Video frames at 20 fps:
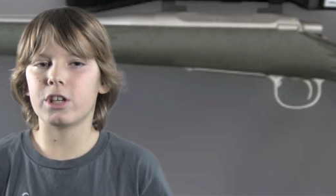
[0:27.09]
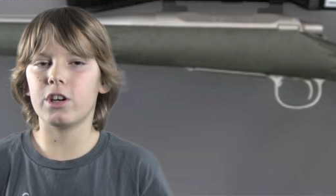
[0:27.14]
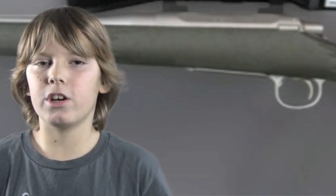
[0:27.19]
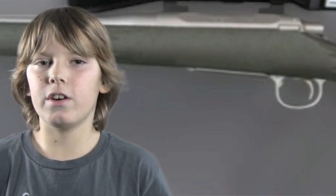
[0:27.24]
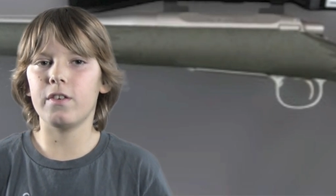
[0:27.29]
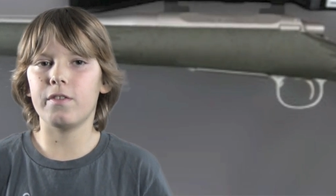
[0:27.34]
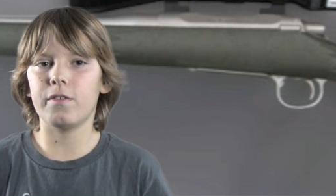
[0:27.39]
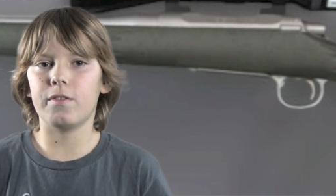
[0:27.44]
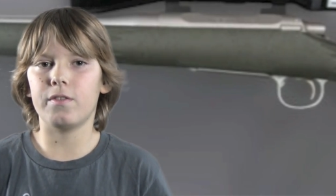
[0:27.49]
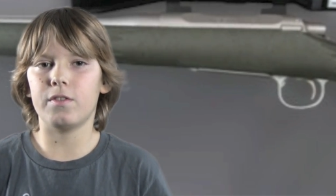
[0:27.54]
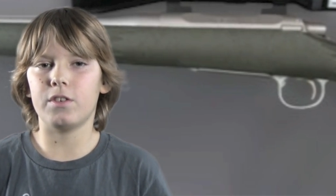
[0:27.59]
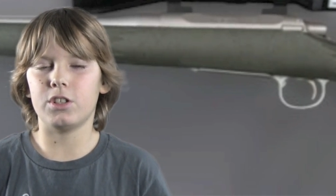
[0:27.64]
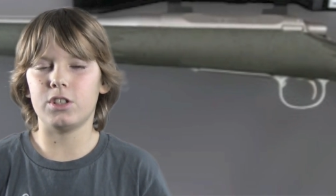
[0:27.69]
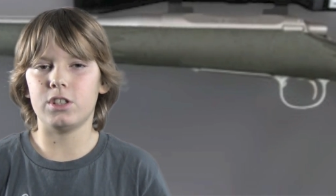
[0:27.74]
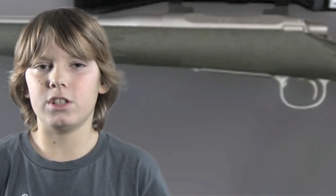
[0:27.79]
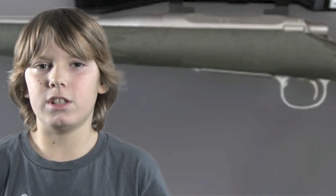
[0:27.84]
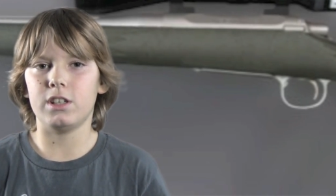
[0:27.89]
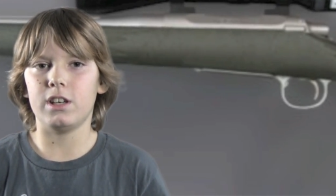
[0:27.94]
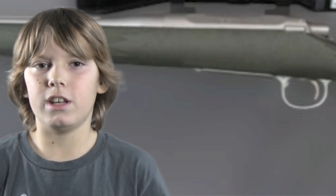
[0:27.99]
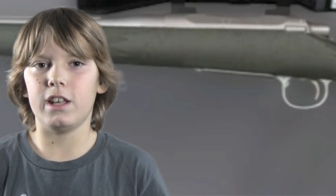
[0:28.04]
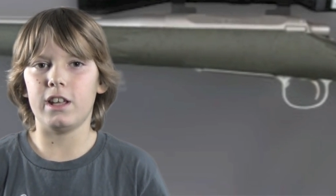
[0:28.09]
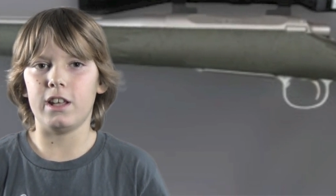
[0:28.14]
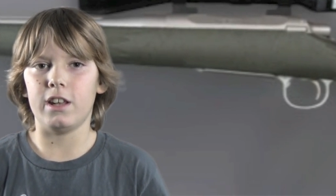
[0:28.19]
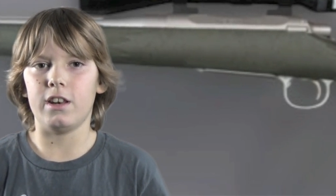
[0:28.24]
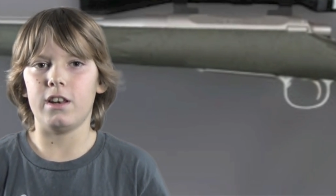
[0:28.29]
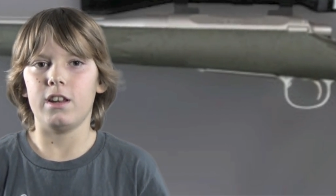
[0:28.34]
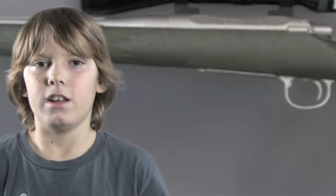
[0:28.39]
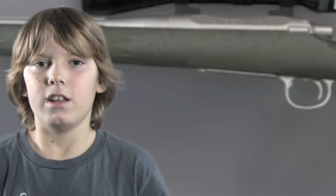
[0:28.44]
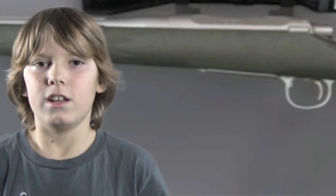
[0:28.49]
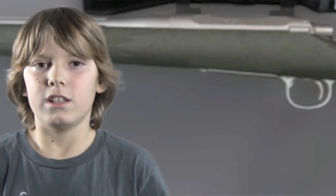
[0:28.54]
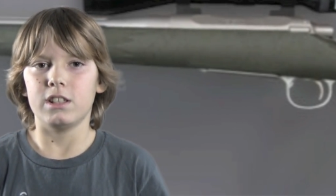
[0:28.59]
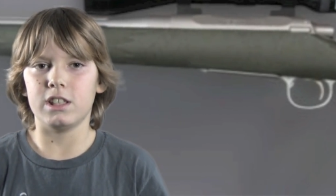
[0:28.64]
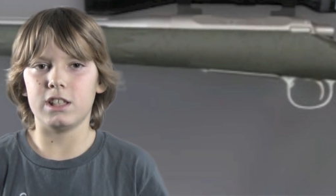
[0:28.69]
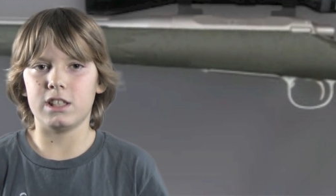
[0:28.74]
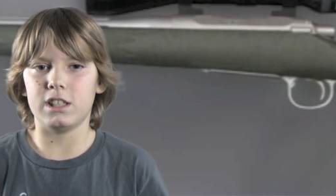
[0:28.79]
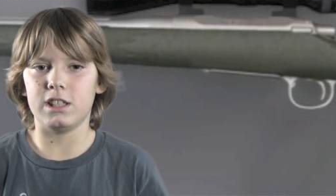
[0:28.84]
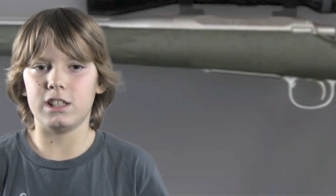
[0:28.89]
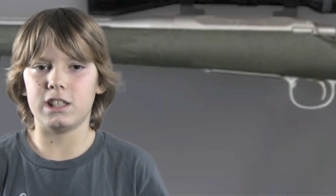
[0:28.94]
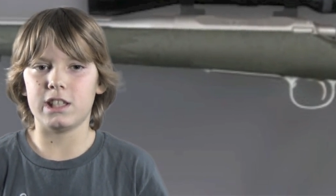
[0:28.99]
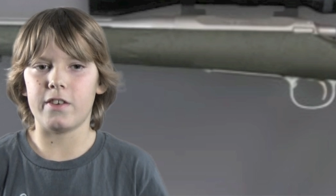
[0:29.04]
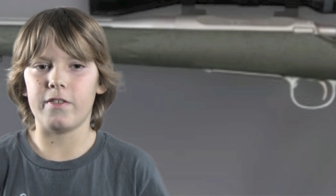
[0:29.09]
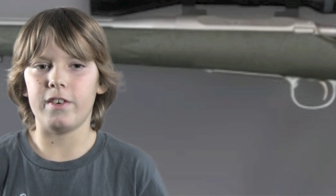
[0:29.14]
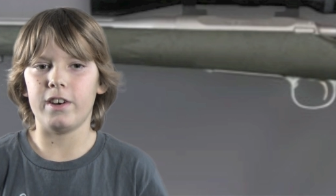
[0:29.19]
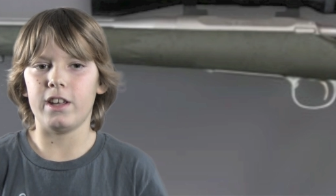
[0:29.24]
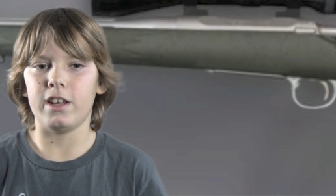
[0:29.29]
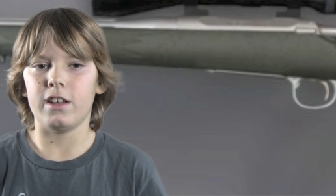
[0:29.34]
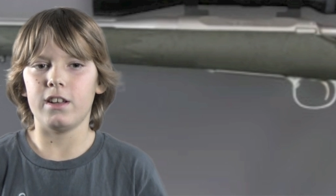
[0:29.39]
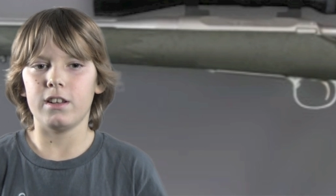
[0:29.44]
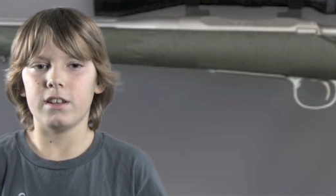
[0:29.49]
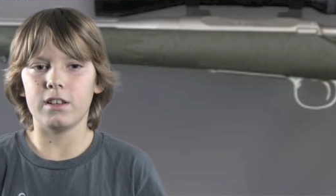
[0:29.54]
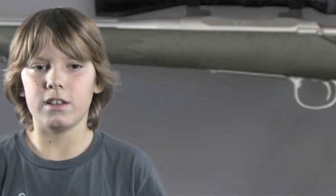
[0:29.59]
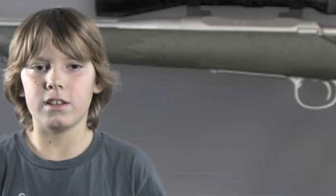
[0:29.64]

current version in 1670.